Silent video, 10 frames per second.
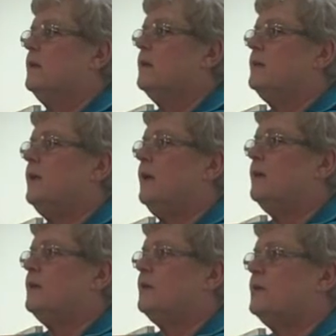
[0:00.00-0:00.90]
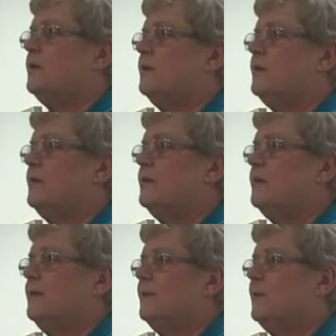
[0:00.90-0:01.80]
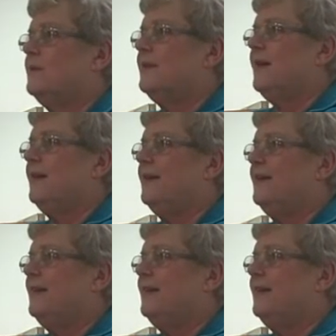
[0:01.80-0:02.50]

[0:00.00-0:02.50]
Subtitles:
See how it just turned to the one side?